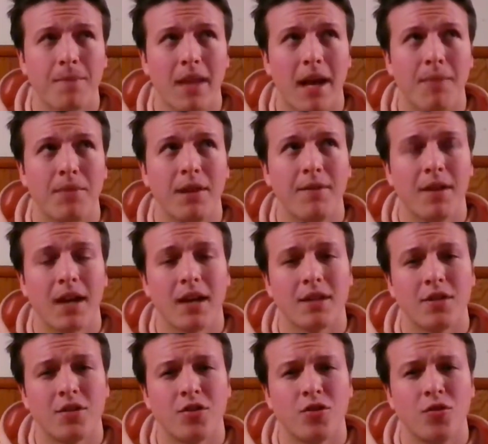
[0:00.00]
I believe it
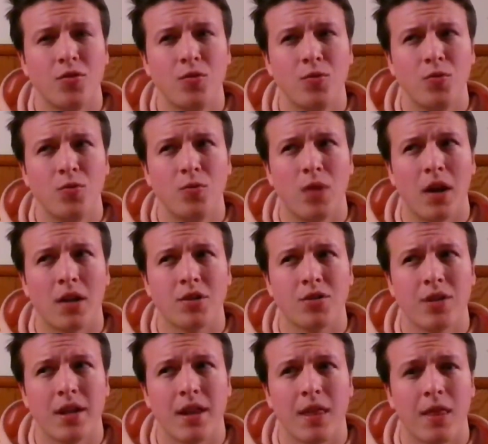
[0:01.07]
got
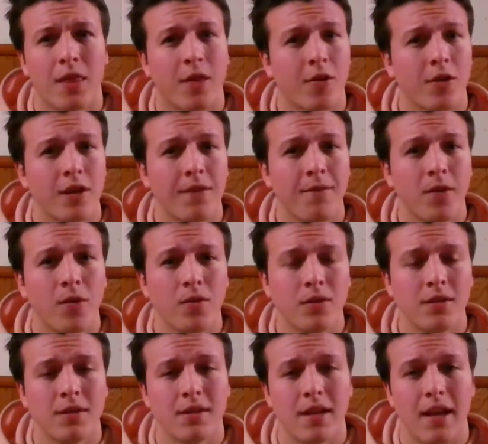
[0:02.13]
230
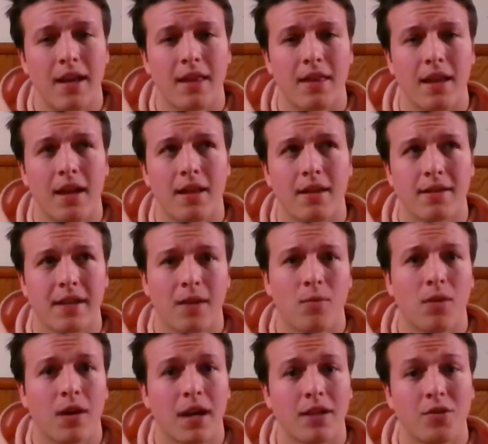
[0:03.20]
votes, and then the second
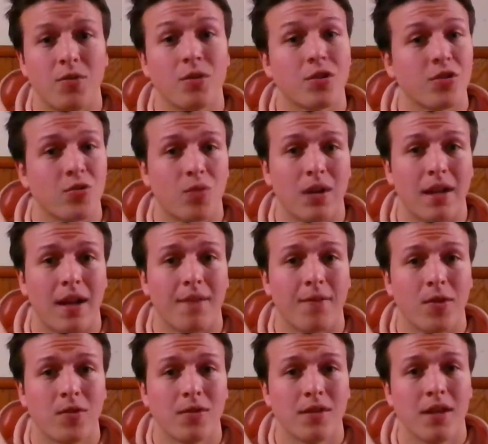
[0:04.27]
one got 229
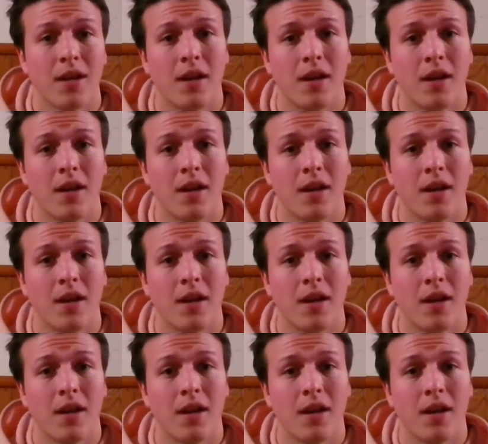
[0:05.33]
votes.